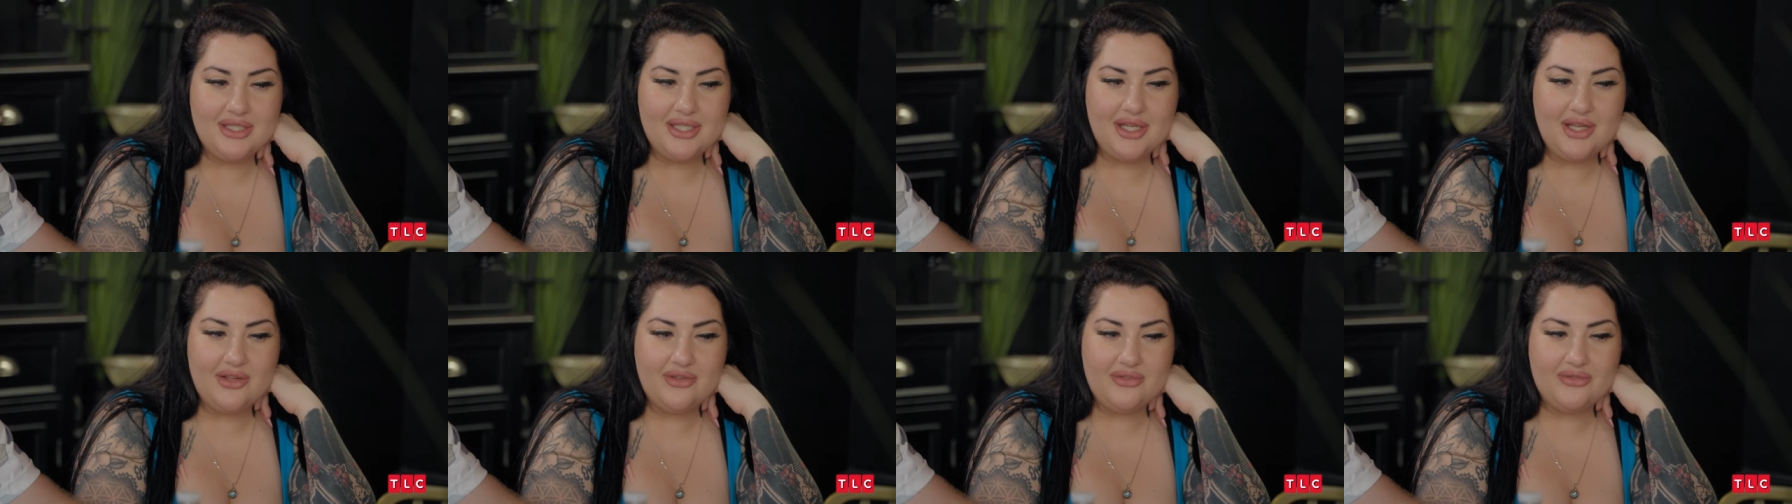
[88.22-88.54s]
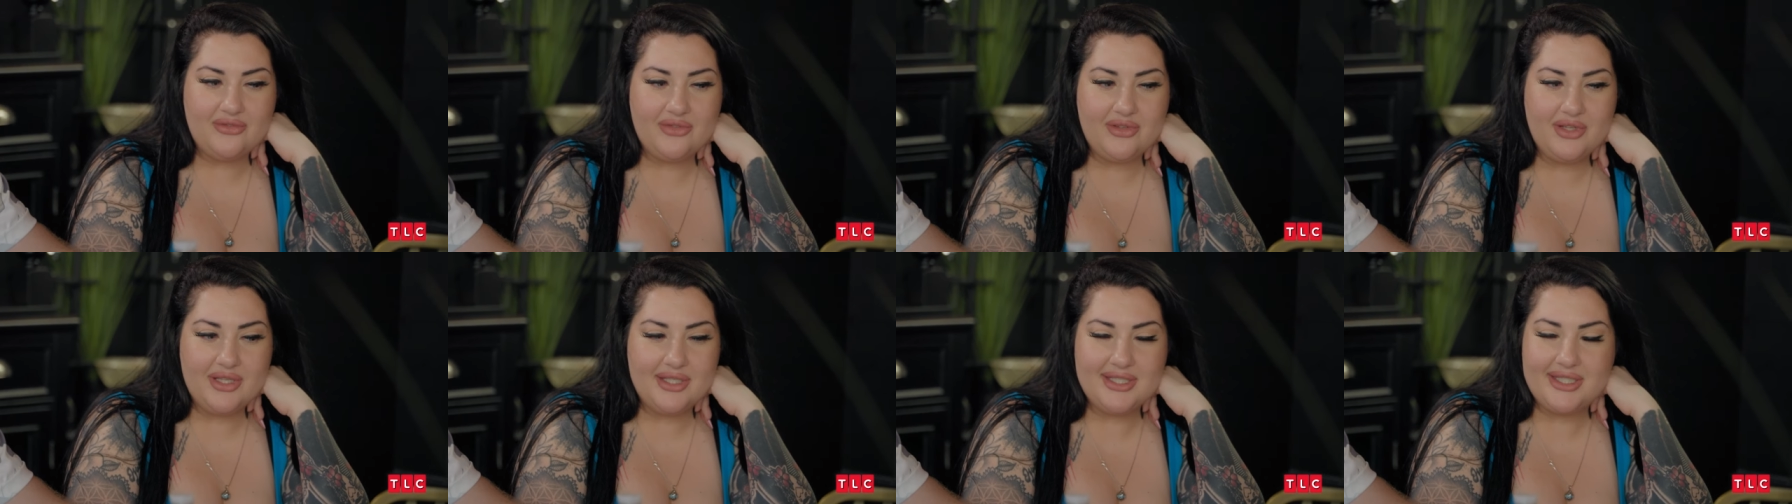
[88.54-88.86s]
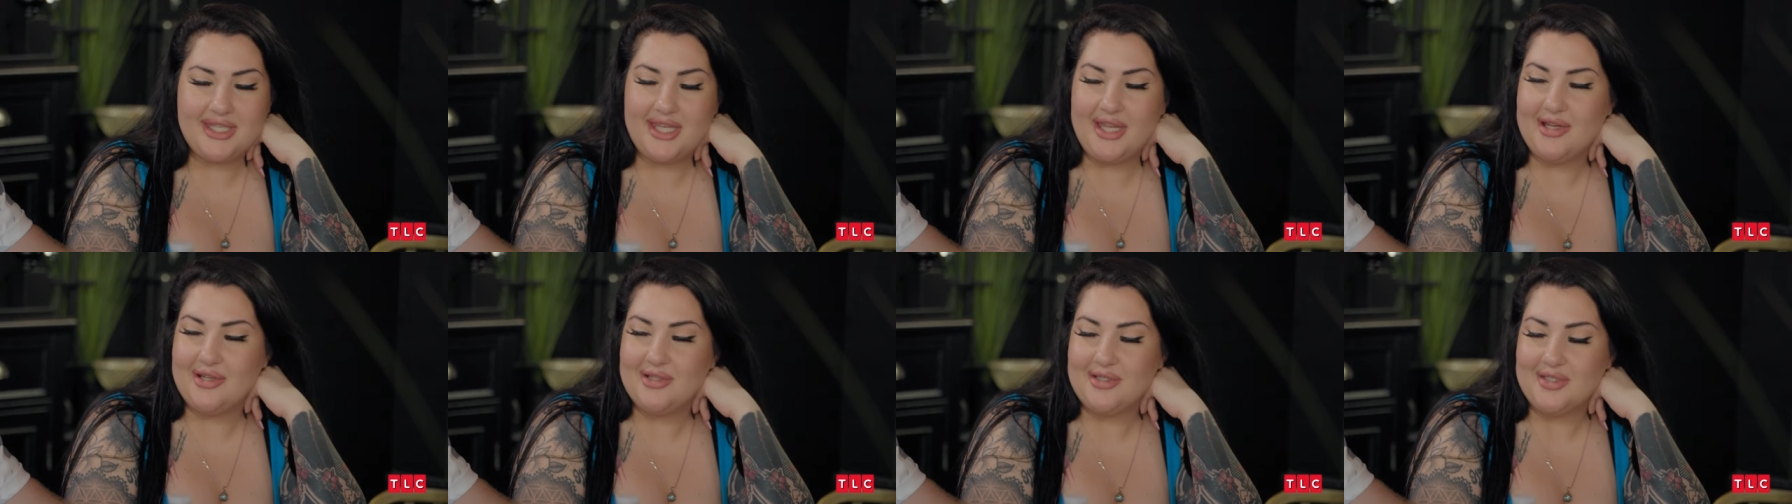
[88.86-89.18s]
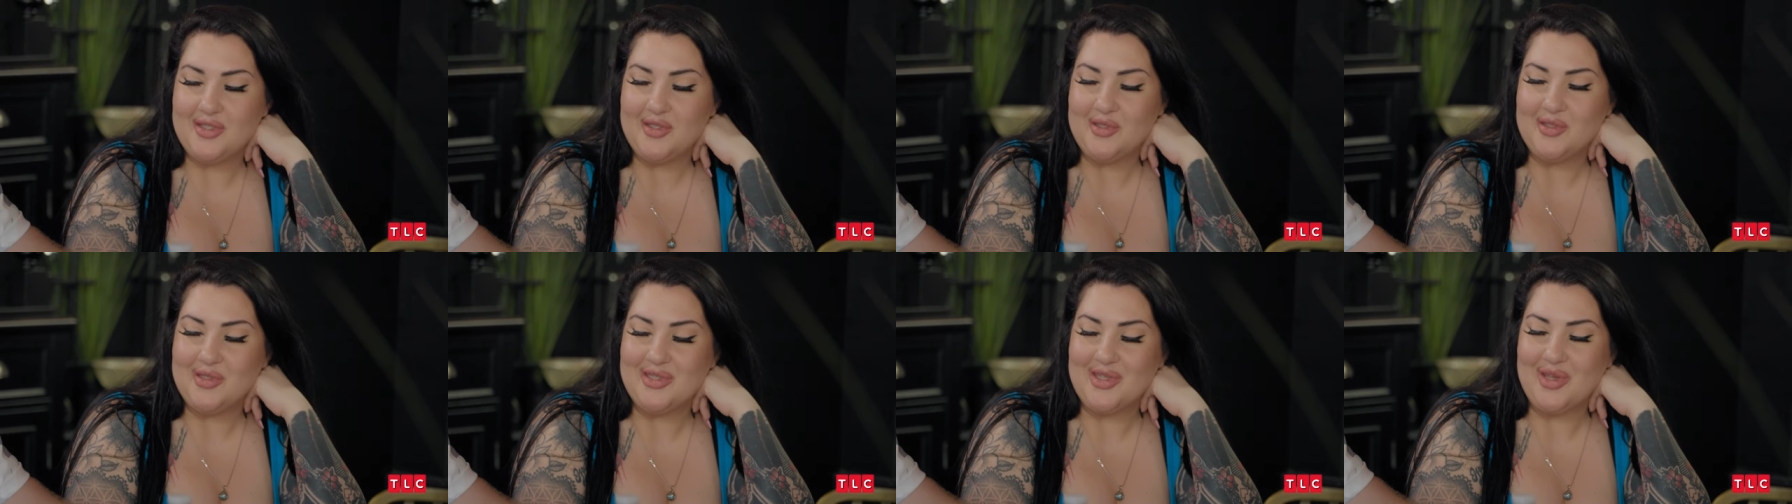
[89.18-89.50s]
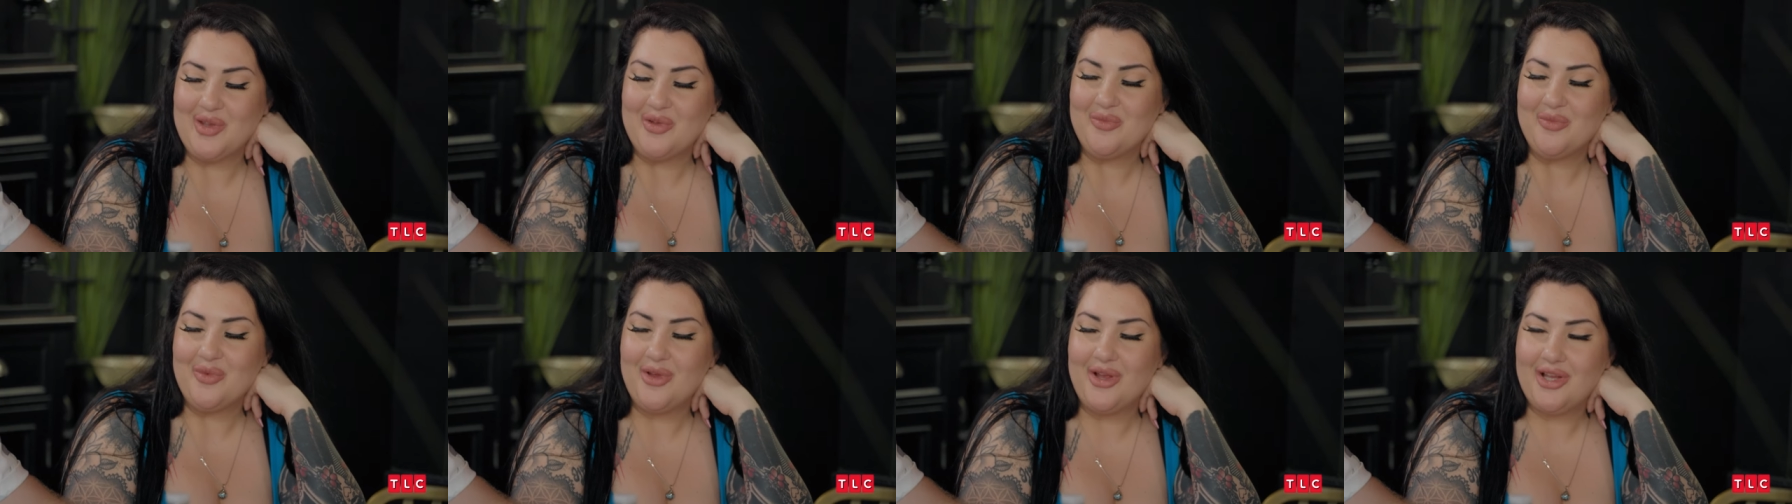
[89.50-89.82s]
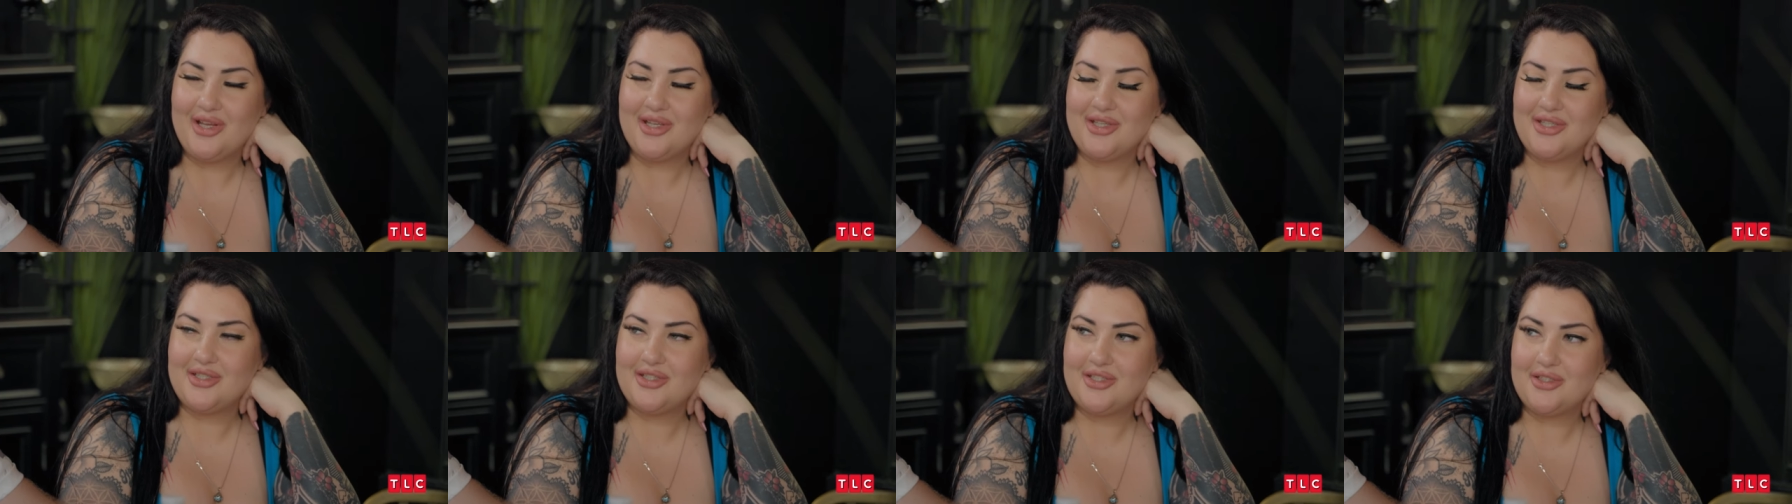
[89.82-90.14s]
stuff scares you so
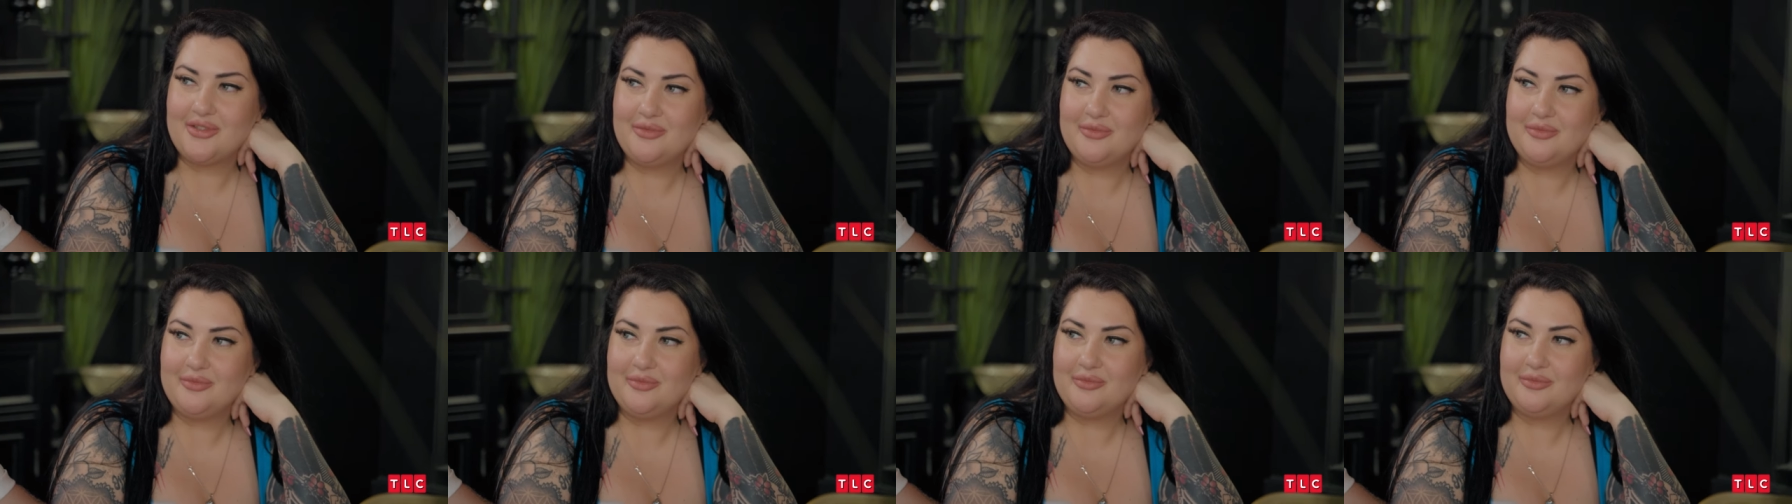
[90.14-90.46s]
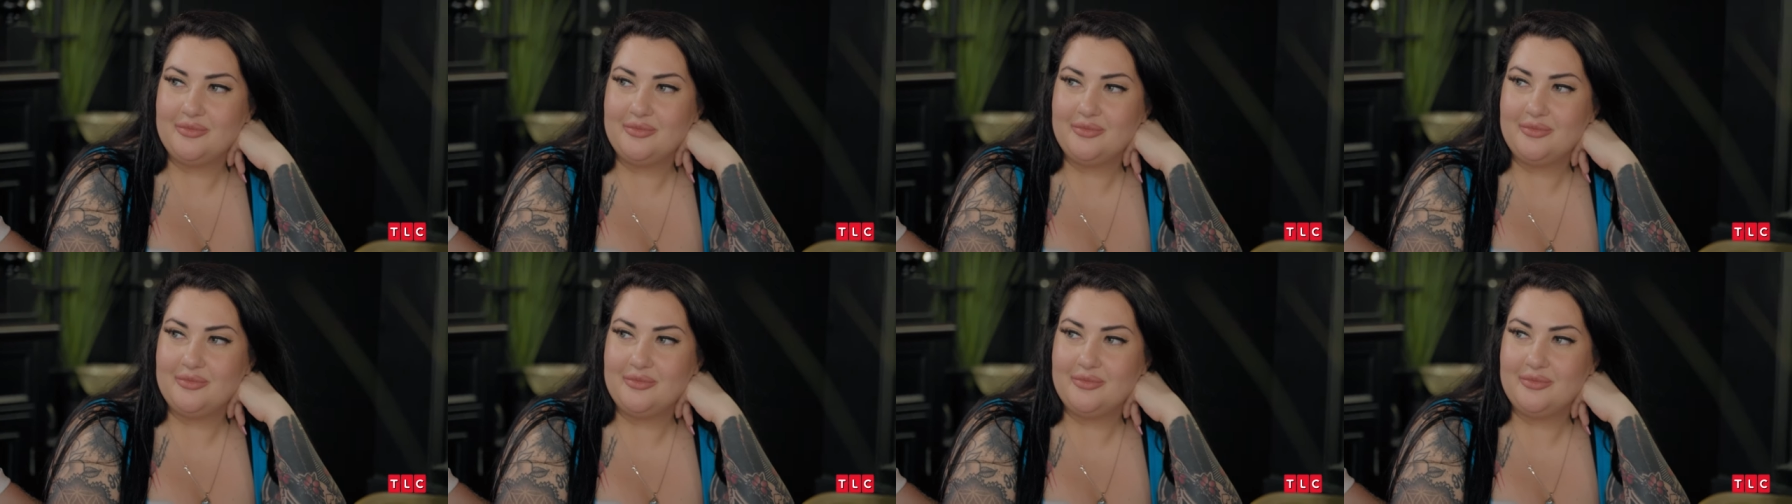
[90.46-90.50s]
much.